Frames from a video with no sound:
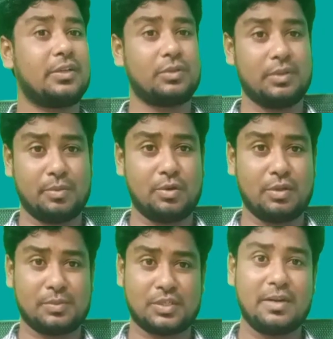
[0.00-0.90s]
to the
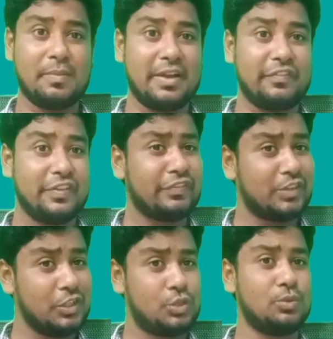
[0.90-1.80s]
board website by
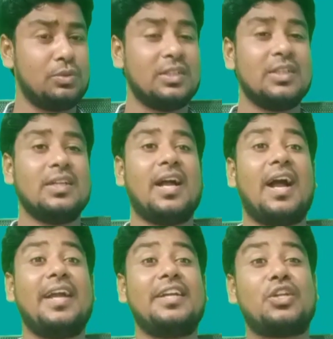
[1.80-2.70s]
5th June,
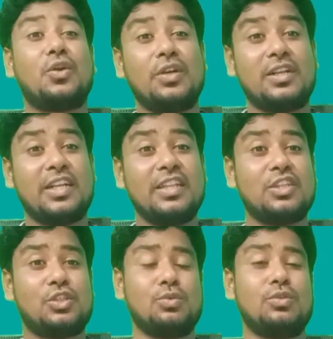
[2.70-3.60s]
and
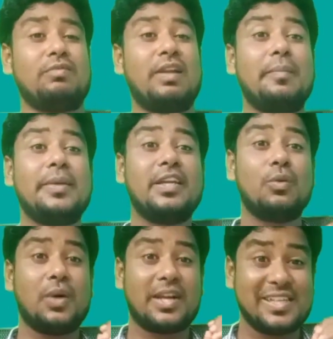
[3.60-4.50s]
20th June will be
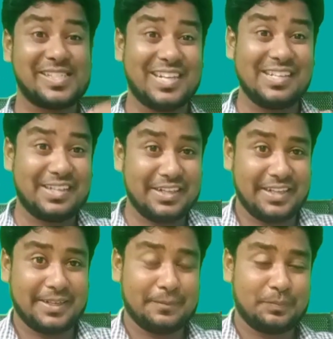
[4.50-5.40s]
your result
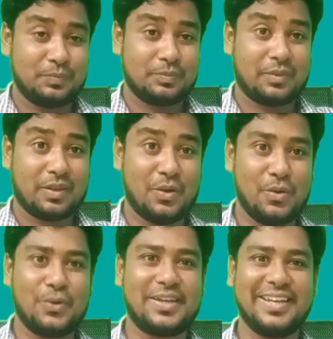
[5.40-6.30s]
day.
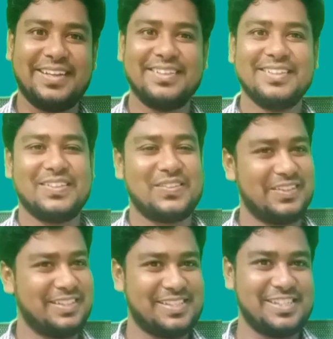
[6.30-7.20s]
Okay,
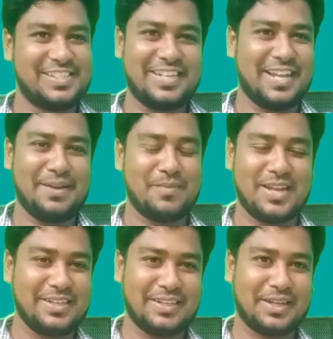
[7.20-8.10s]
so this is the
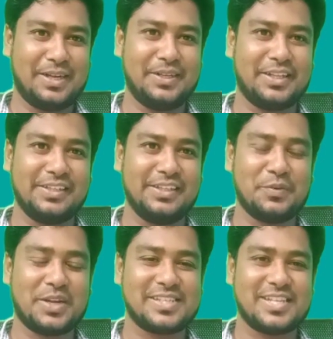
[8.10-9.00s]
timeline until
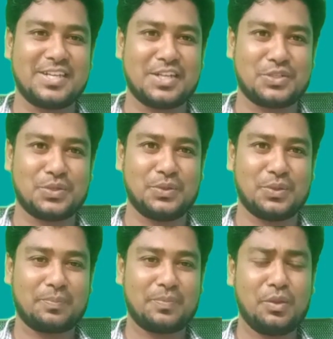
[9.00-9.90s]
your result also.
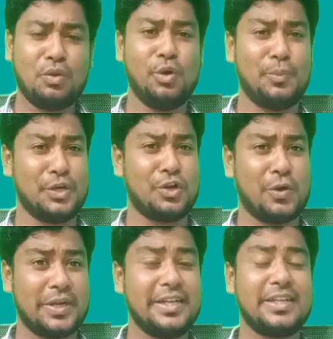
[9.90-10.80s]
You hope you have
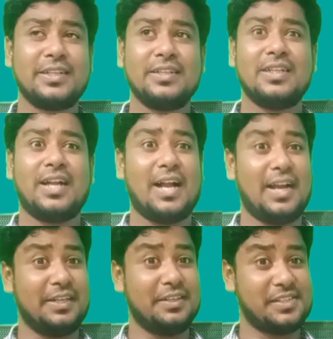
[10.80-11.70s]
got it.
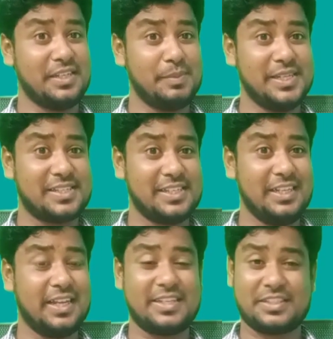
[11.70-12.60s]
And
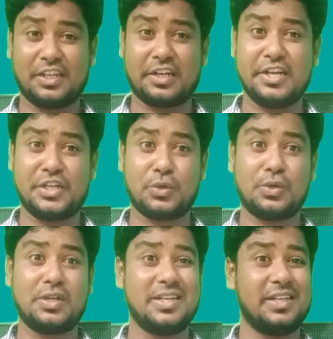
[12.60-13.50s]
CBSE has strictly
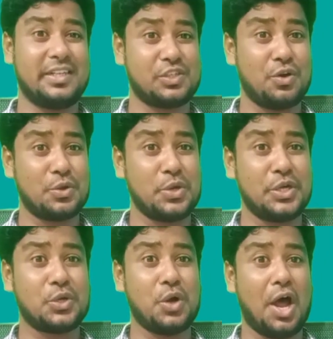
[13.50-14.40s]
told it is not
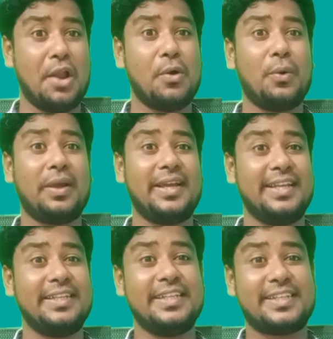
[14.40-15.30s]
going to allow
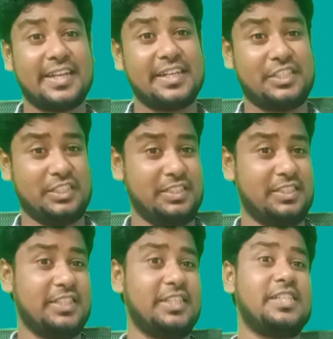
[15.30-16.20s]
any
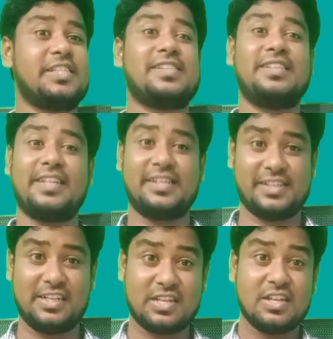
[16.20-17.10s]
correction changes in the
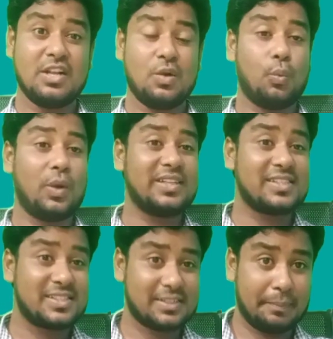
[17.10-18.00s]
result
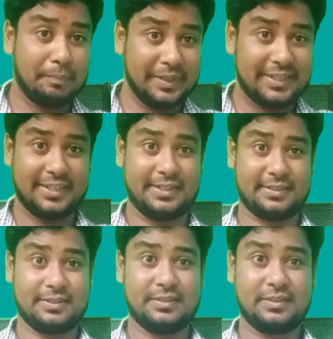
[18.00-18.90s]
once
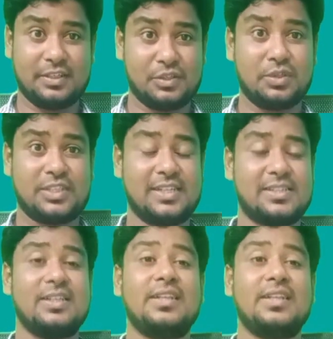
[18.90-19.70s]
submitted. There is no chance,